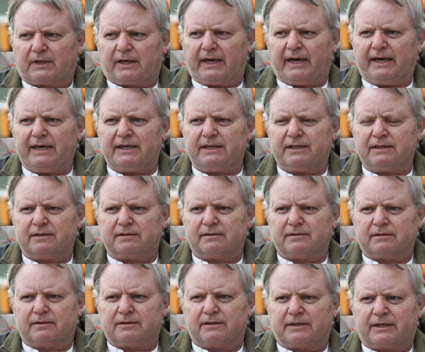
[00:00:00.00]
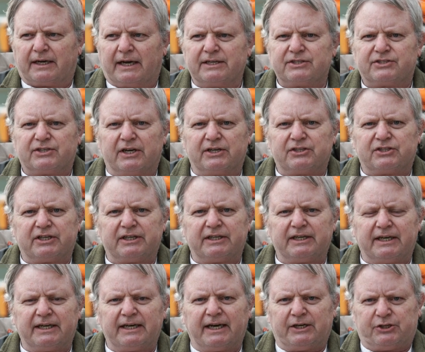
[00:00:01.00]

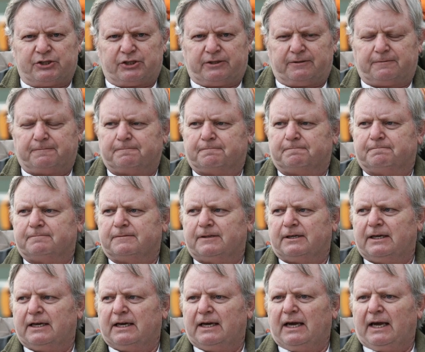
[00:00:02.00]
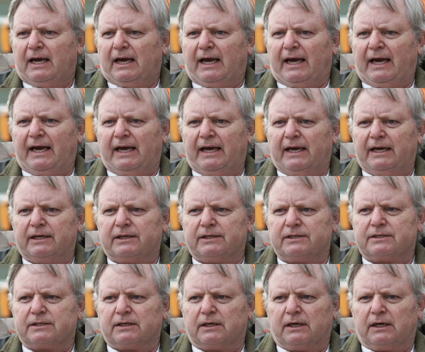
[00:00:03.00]
KZTE engine.
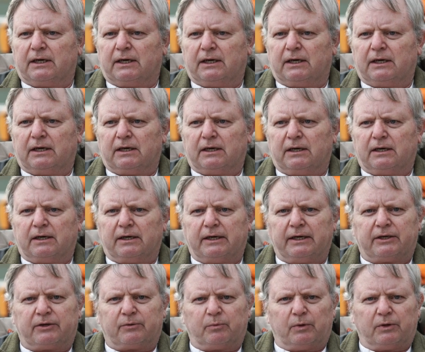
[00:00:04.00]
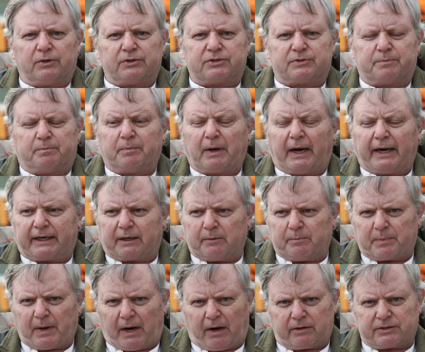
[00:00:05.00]
And it was, by
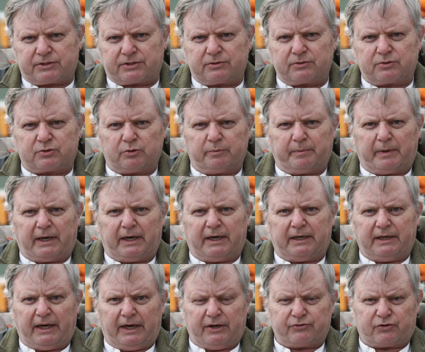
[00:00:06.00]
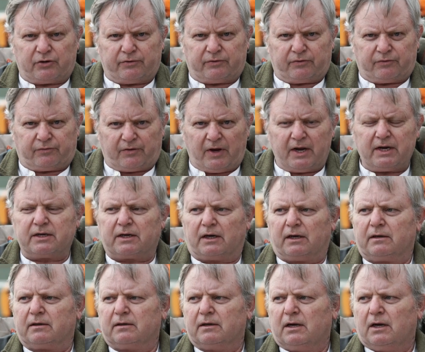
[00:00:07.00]
comparison to my Land Rover
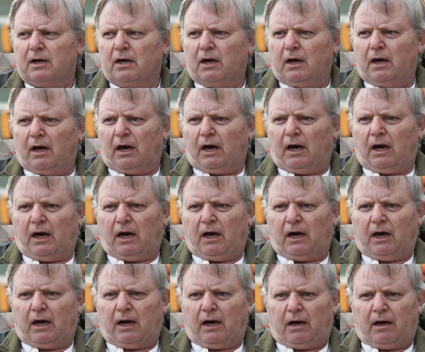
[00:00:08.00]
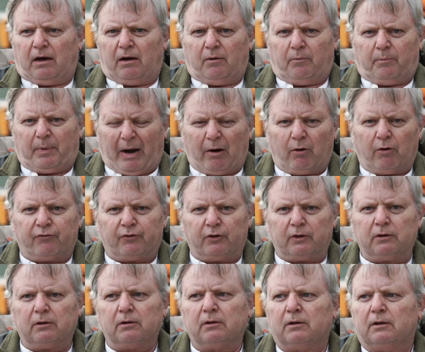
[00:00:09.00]
Defender,
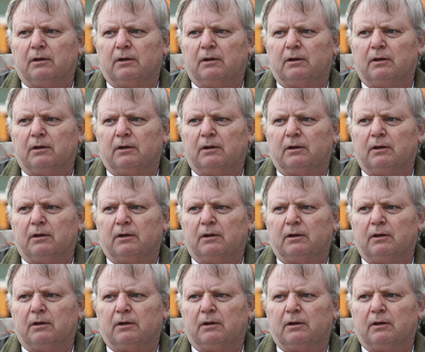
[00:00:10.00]
powerful.